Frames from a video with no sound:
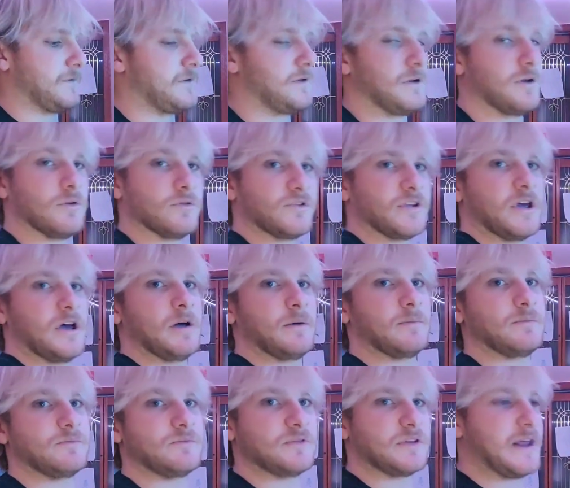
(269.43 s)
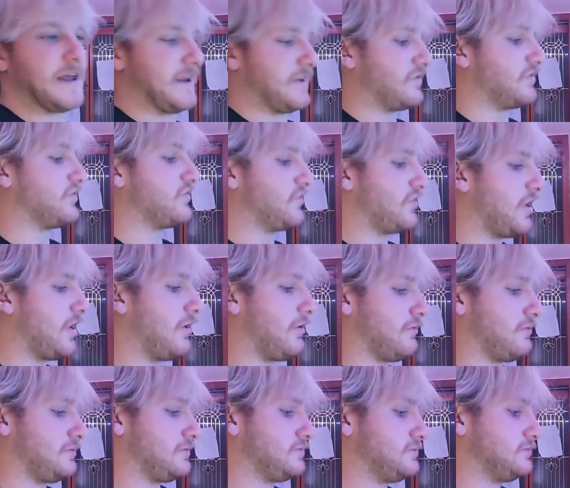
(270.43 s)
close up like
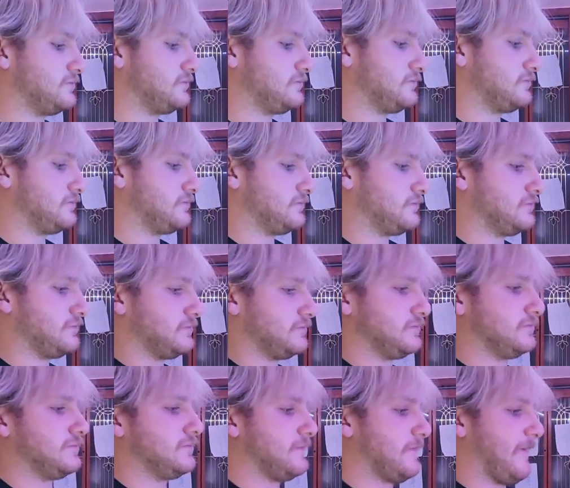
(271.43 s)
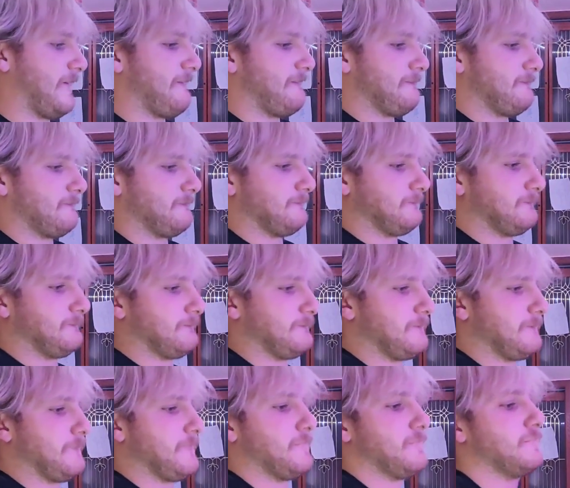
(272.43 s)
so.
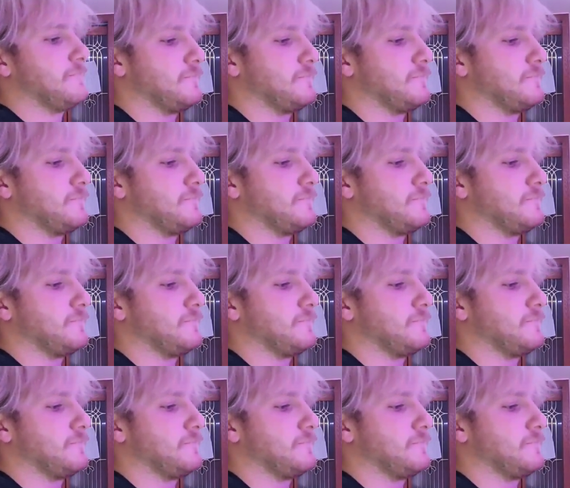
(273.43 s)
And